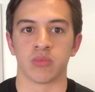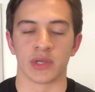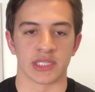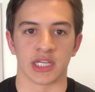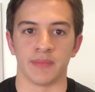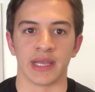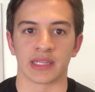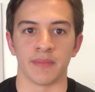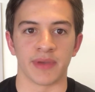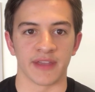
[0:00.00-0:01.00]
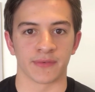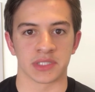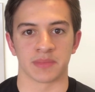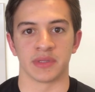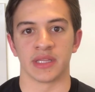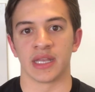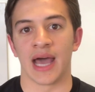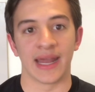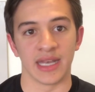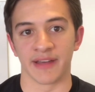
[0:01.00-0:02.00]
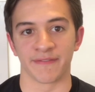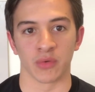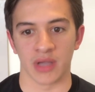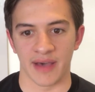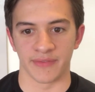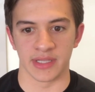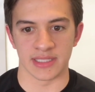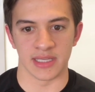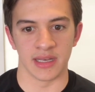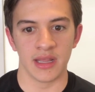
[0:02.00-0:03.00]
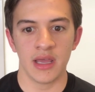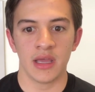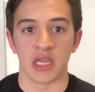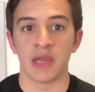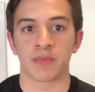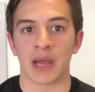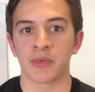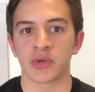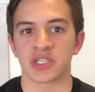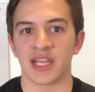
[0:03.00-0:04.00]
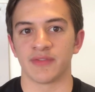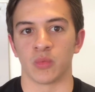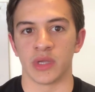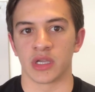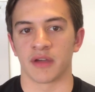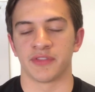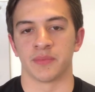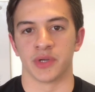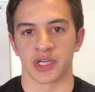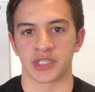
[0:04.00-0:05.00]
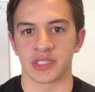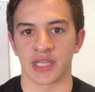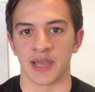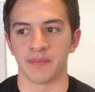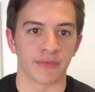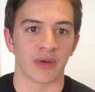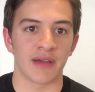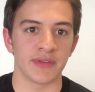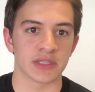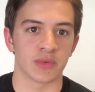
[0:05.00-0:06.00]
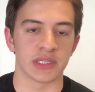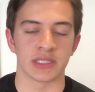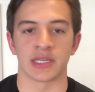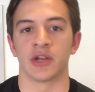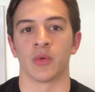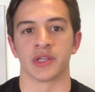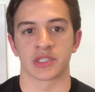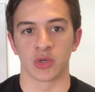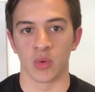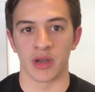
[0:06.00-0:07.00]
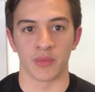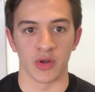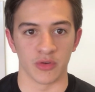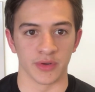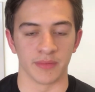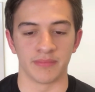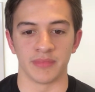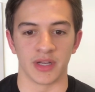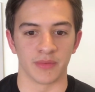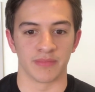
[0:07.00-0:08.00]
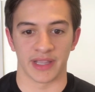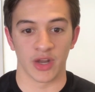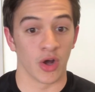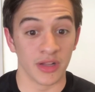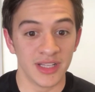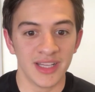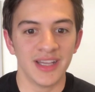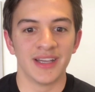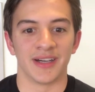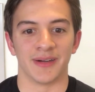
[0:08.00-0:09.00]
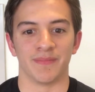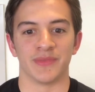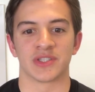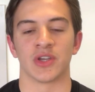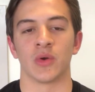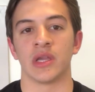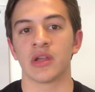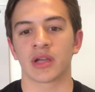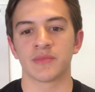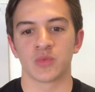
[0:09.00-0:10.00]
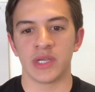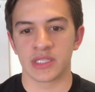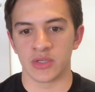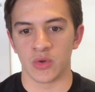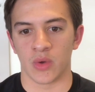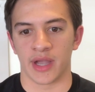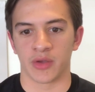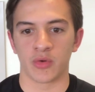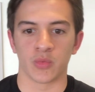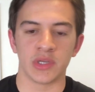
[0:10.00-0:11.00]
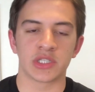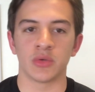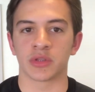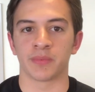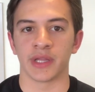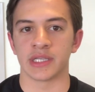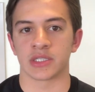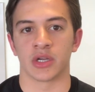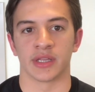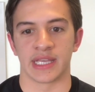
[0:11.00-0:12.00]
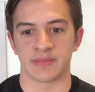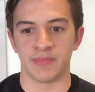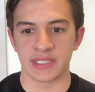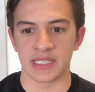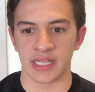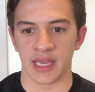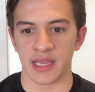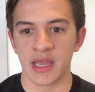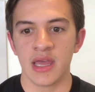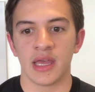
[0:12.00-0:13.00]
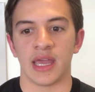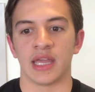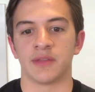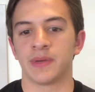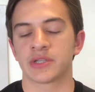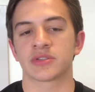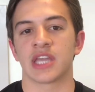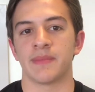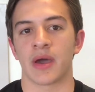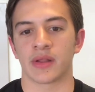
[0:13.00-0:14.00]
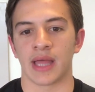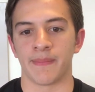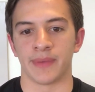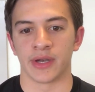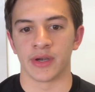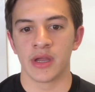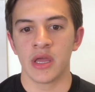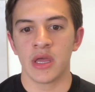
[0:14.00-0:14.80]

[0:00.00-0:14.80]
wasn't going to make them pay for something that I didn't have full confidence in. It probably would have shaved a week off the production time, but for obvious reasons, I don't want to screw anyone over, at all. So here comes week 2. I go to reshoot the place on a less busy day, and the pictures came out a lot better.